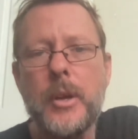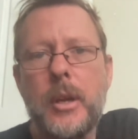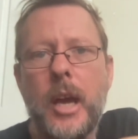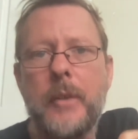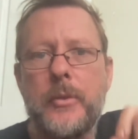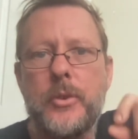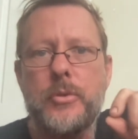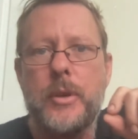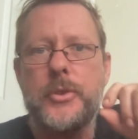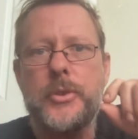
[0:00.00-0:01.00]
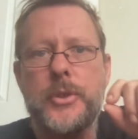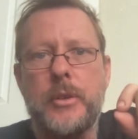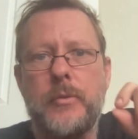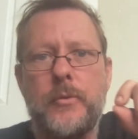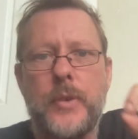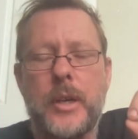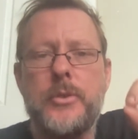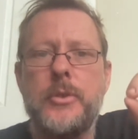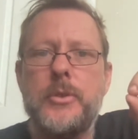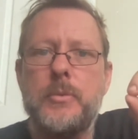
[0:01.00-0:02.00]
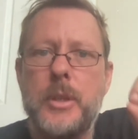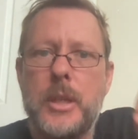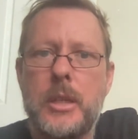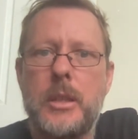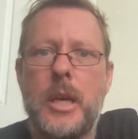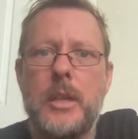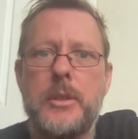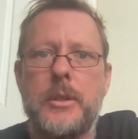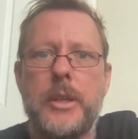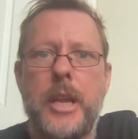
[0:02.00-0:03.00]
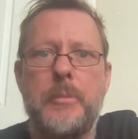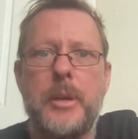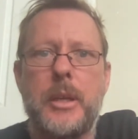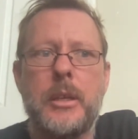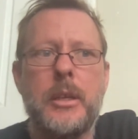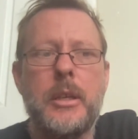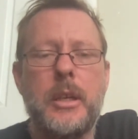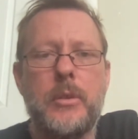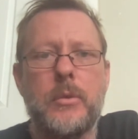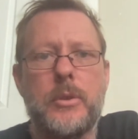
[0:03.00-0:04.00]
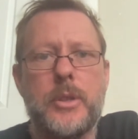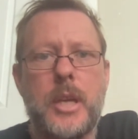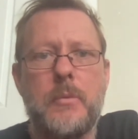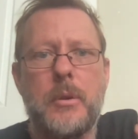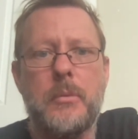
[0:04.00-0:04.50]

and we've addressed certain functions within that dynamic in order to get what we